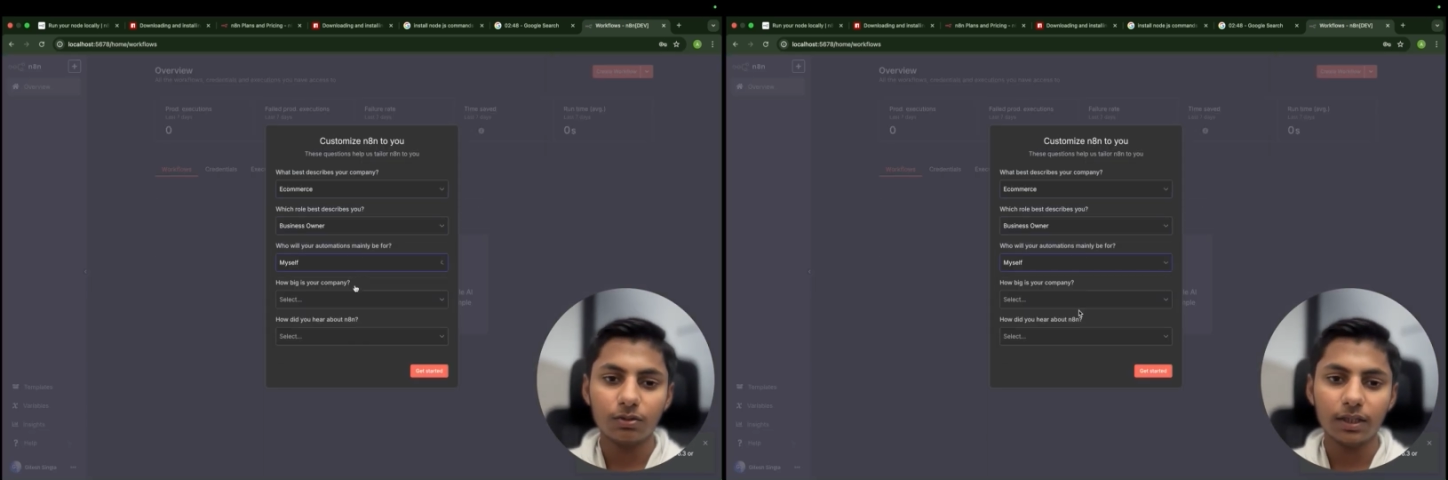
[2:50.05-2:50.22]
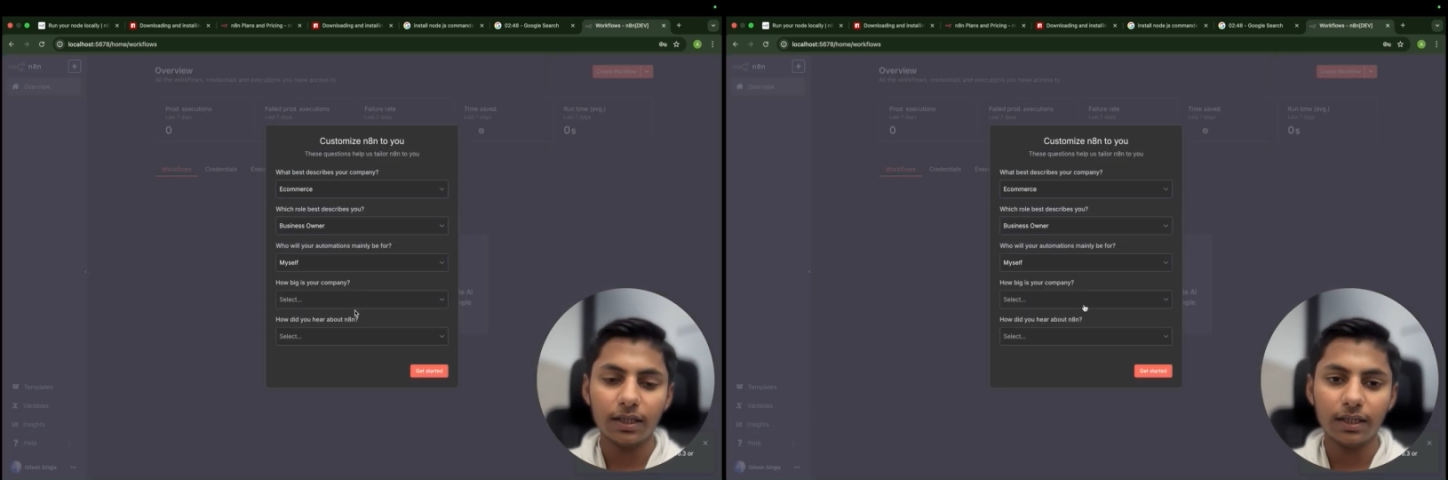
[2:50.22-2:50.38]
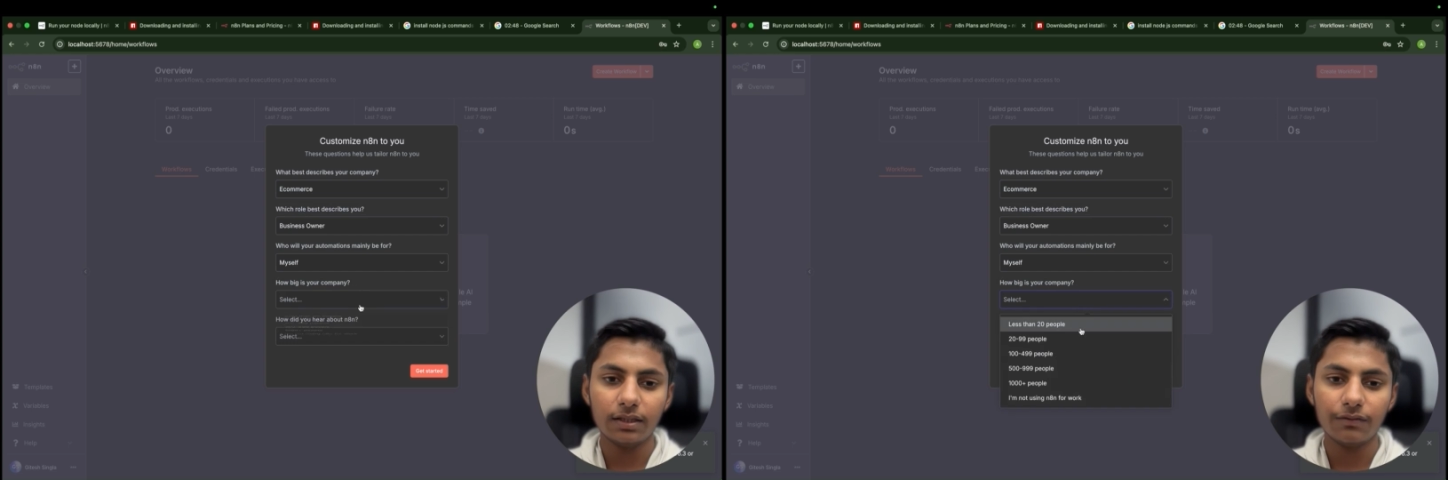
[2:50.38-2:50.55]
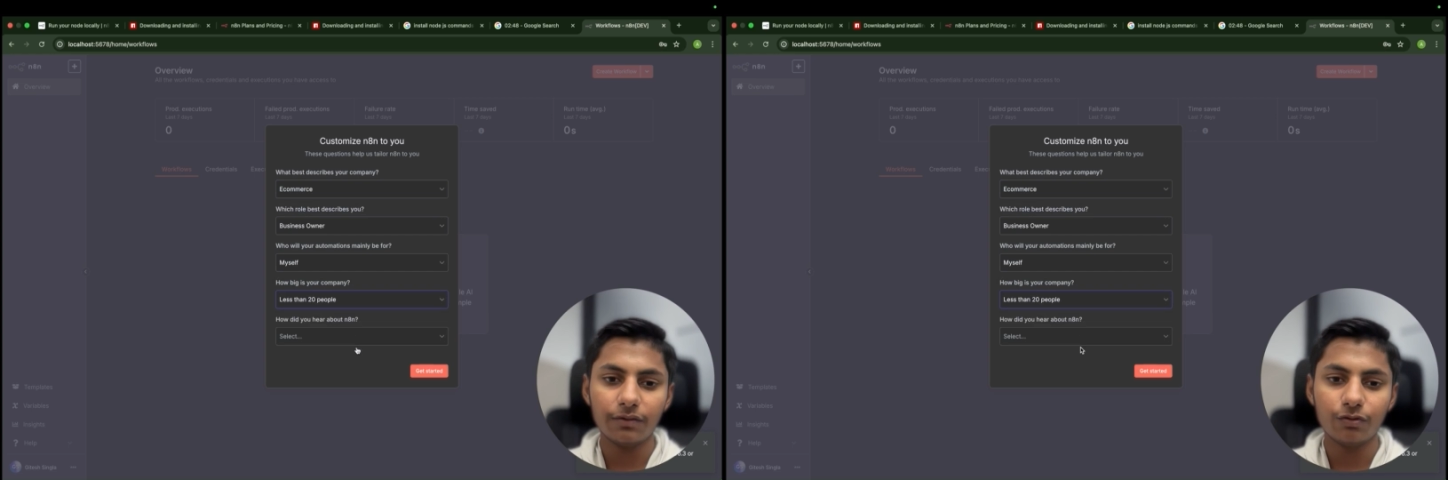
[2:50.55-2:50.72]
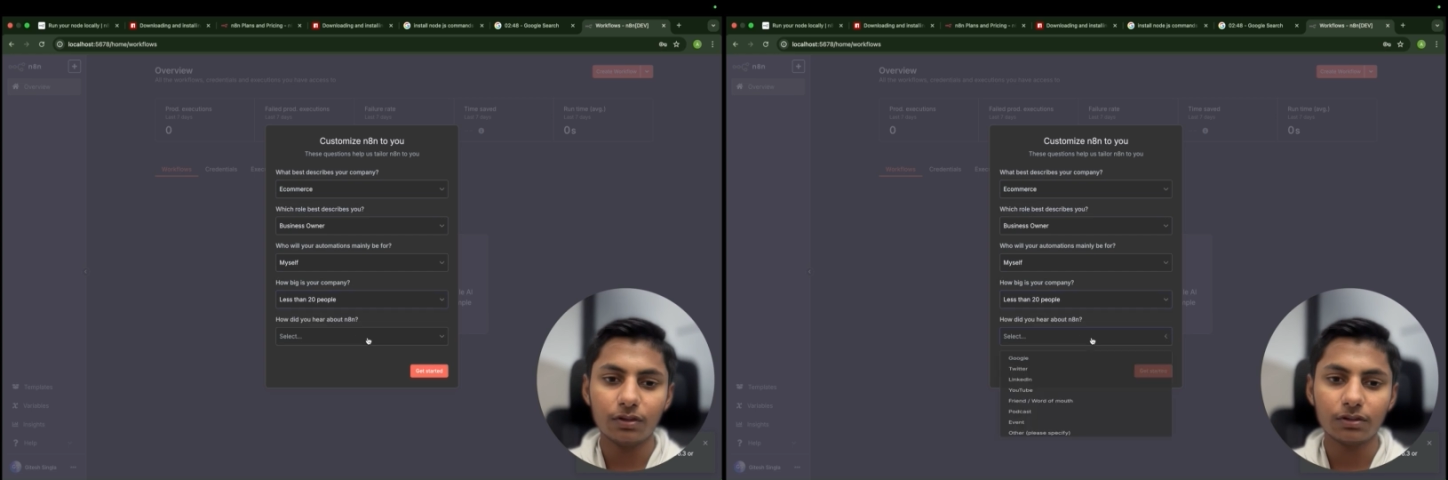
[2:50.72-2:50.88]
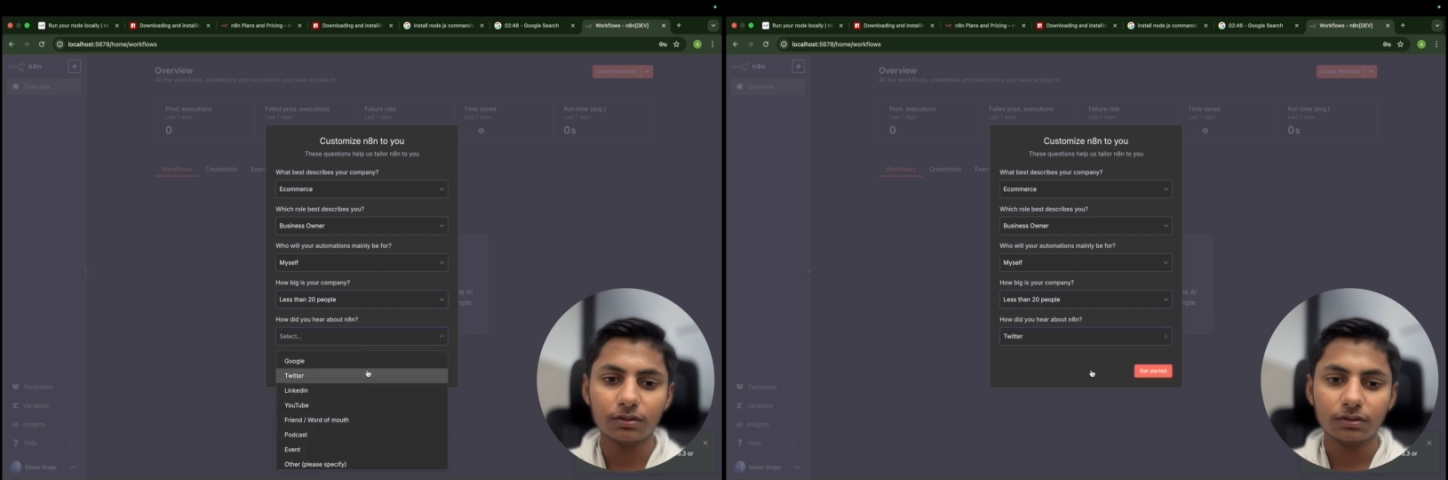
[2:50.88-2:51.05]
You can add anything here whatever you
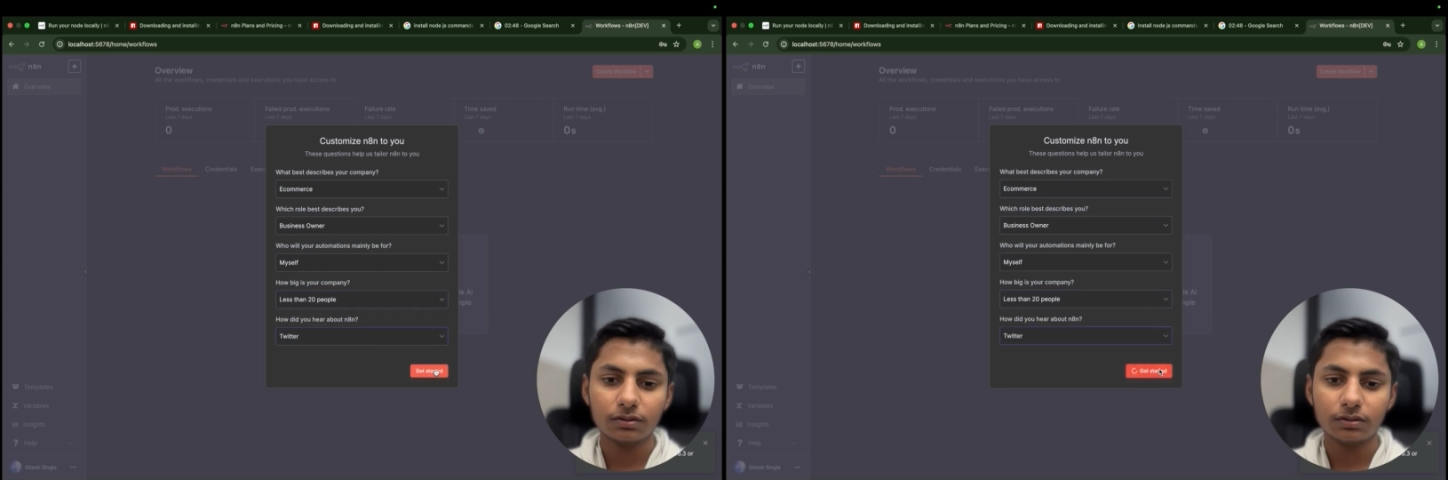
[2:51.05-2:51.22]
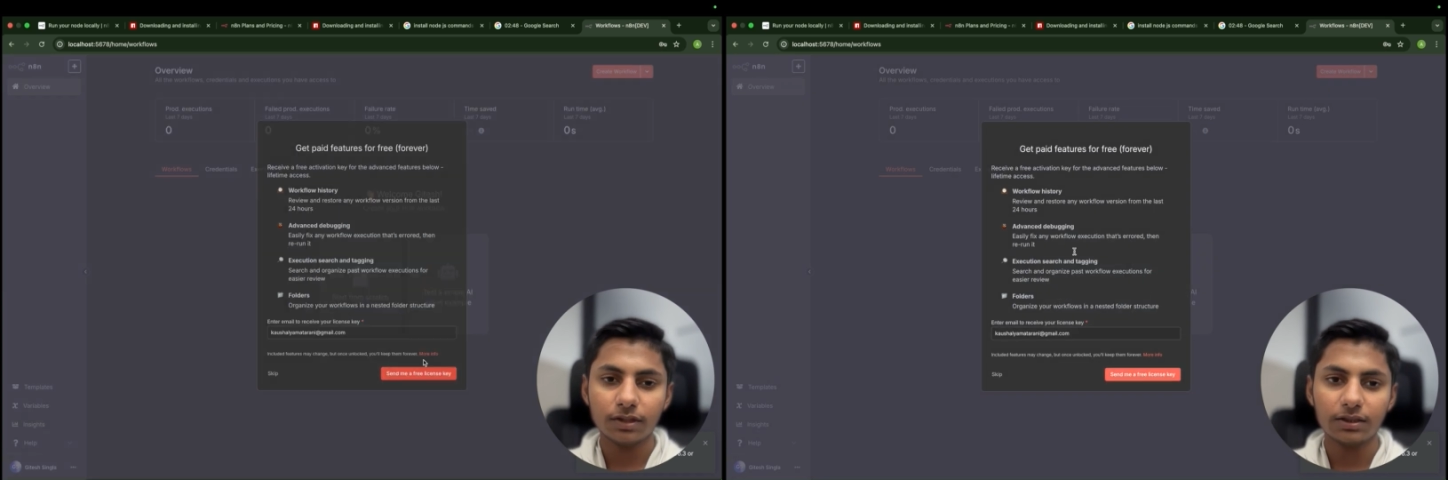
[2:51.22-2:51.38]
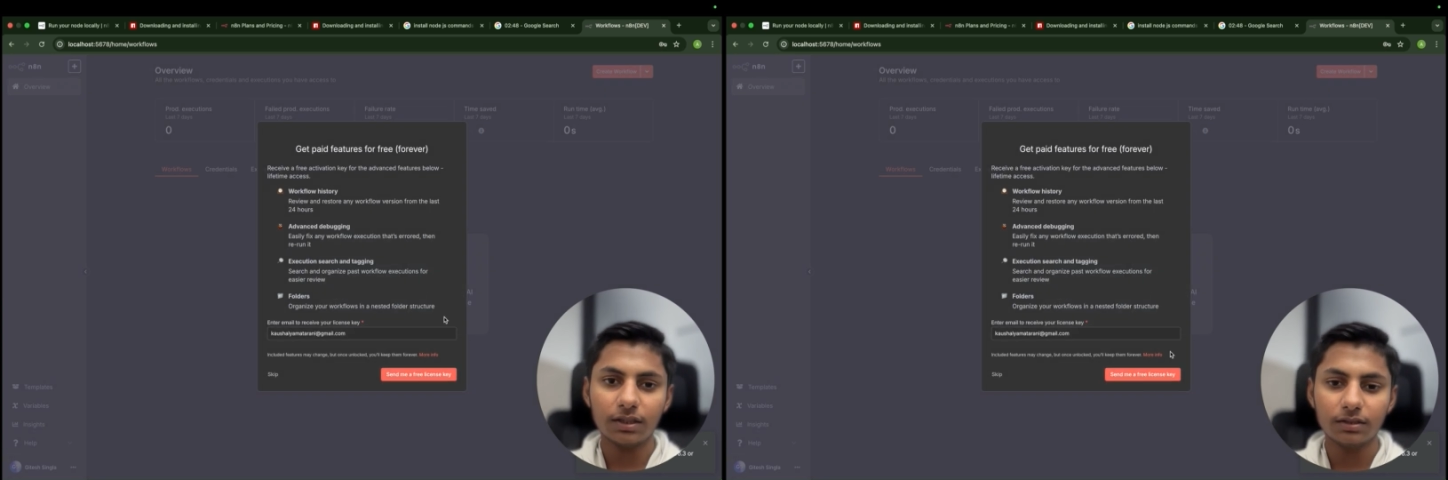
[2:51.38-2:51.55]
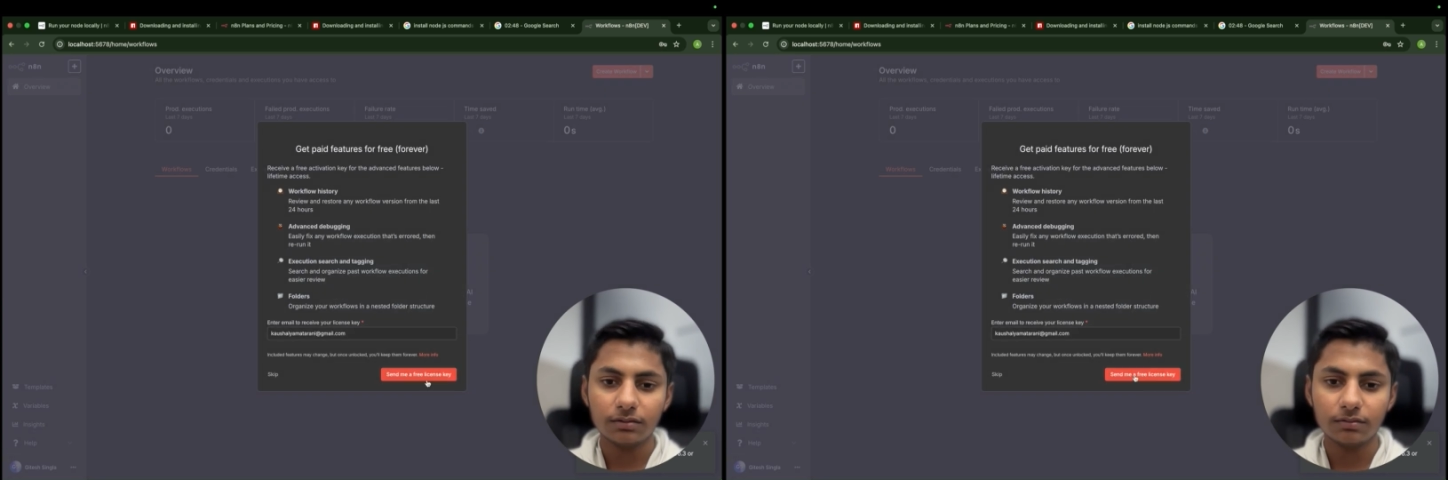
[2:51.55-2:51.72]
want. Get started.